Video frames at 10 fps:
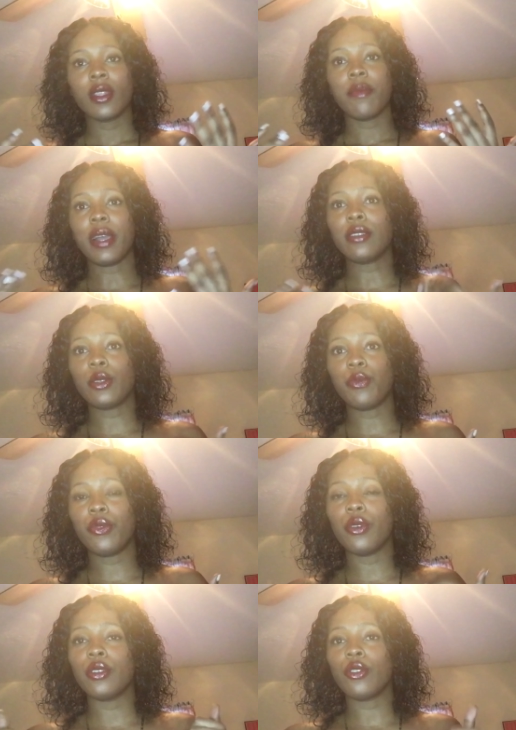my
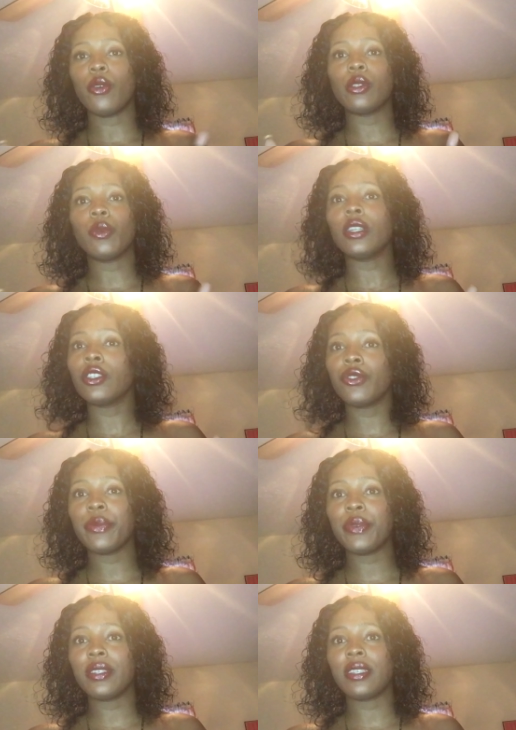support is always
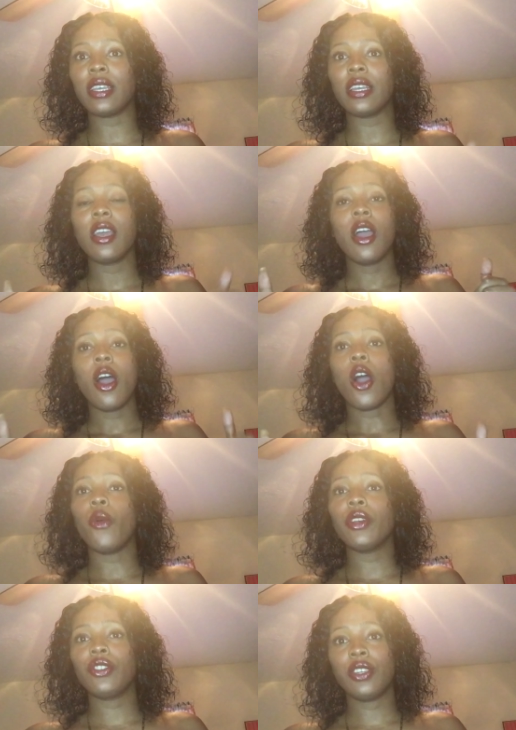100%,
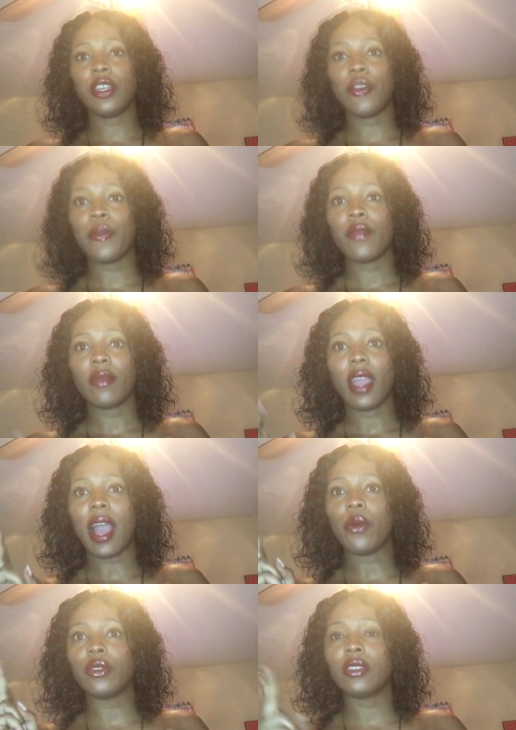always genuine.
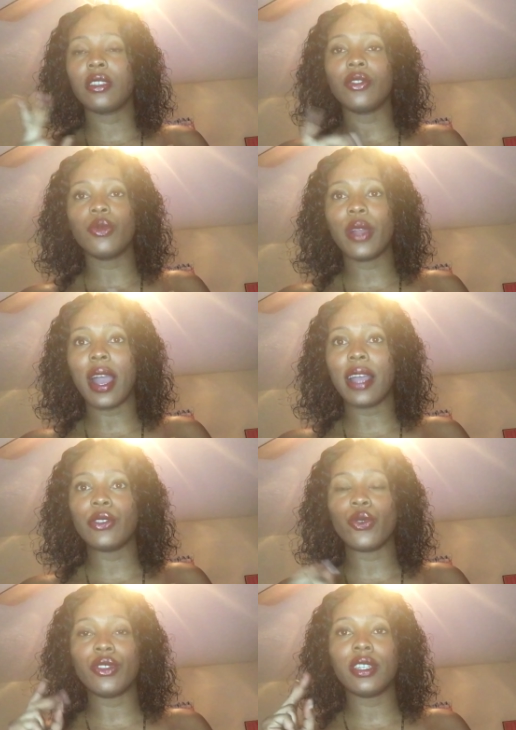I will see you
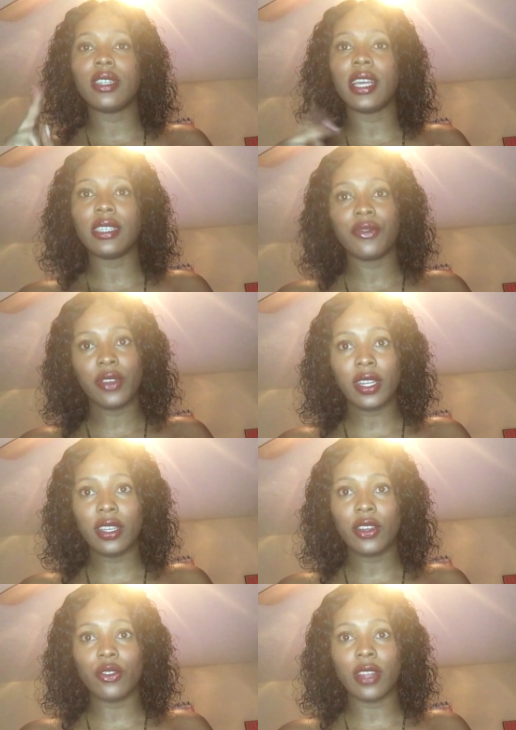guys on the next
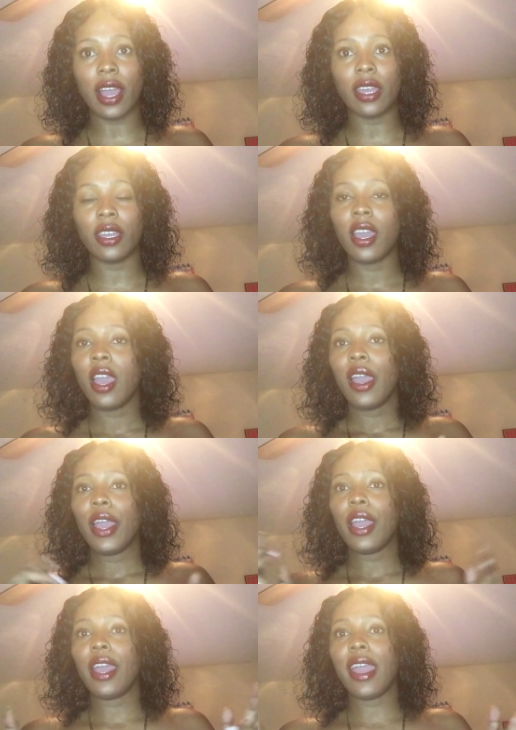video. Like,
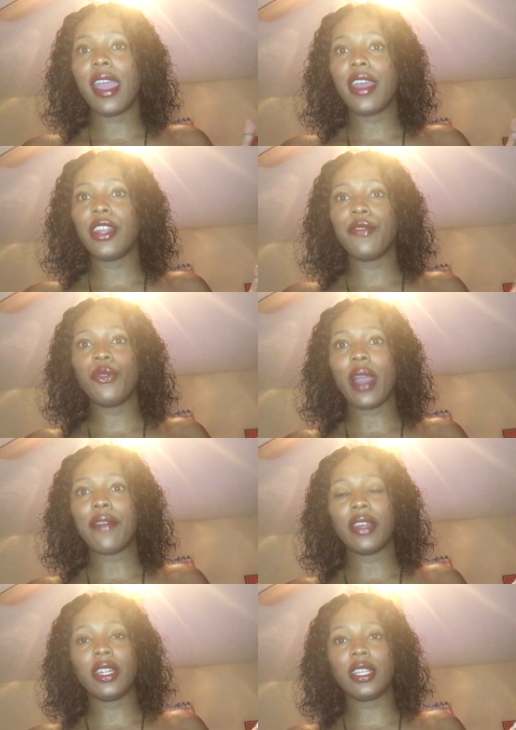and if you
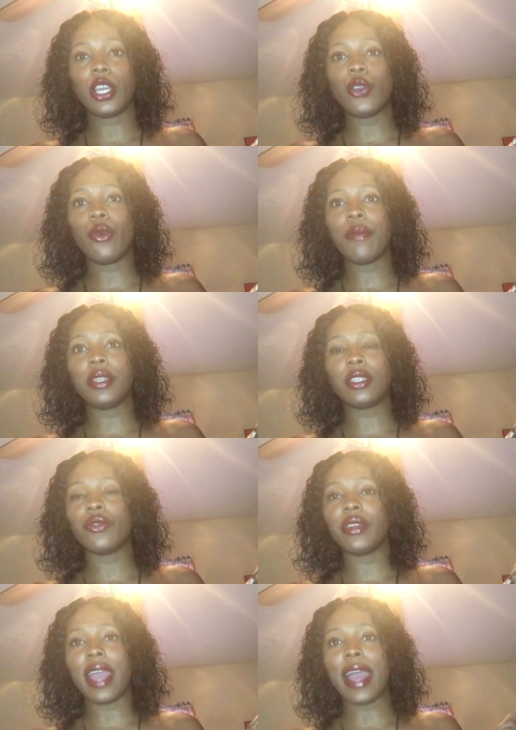have anything you want me to
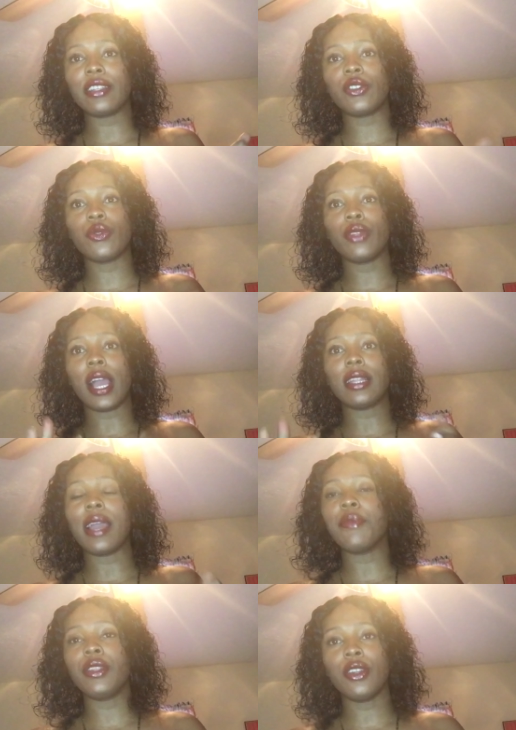react to, like,
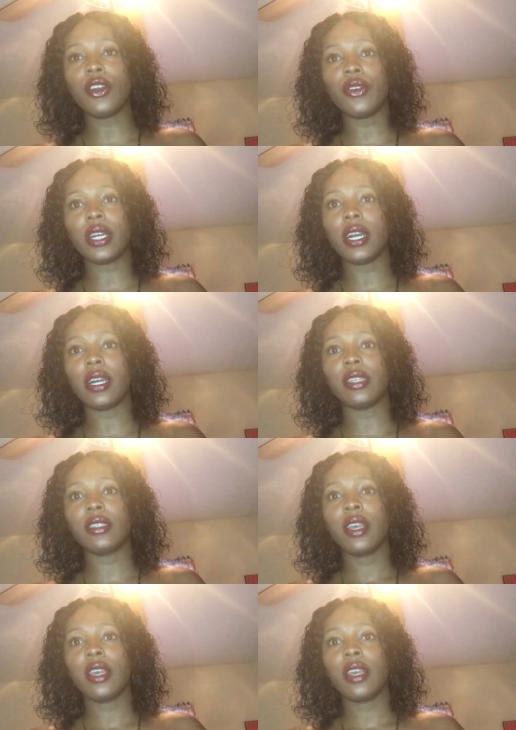let me know because